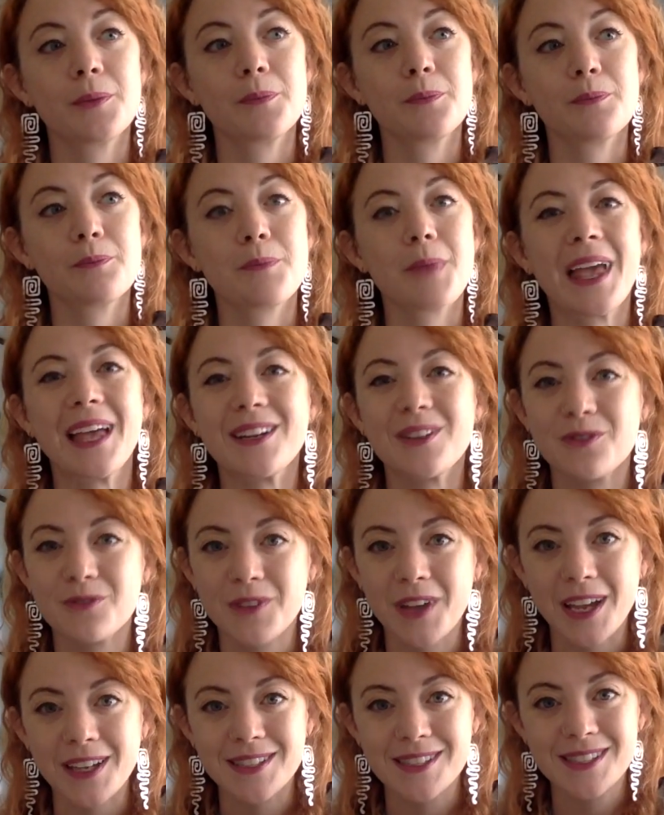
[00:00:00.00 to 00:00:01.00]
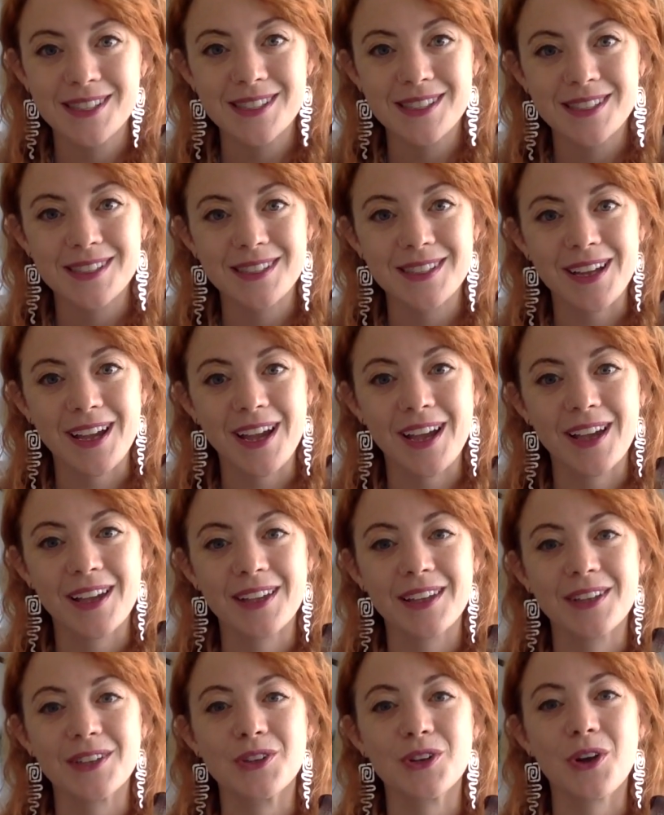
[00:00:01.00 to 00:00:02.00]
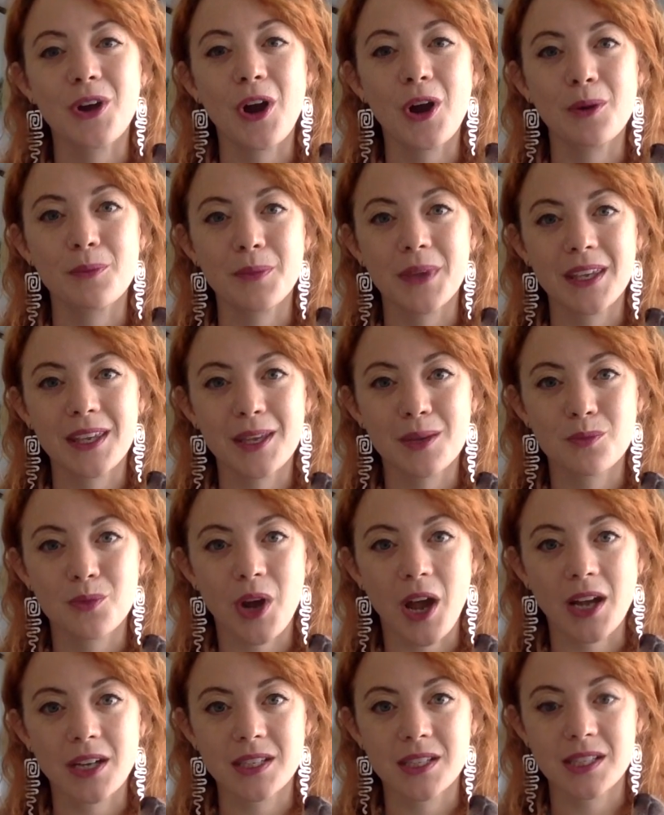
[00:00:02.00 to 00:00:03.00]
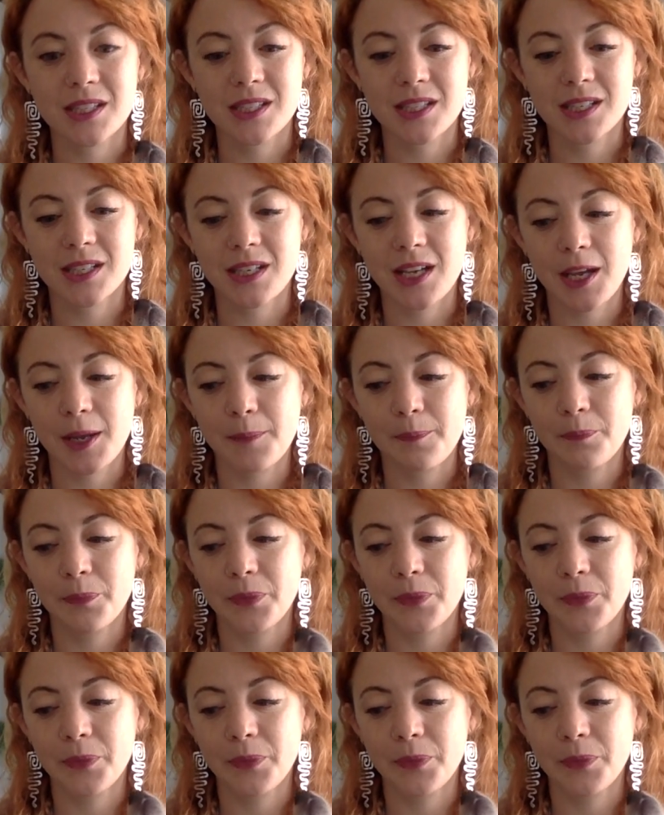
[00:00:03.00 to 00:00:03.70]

manifest in your art making practice today.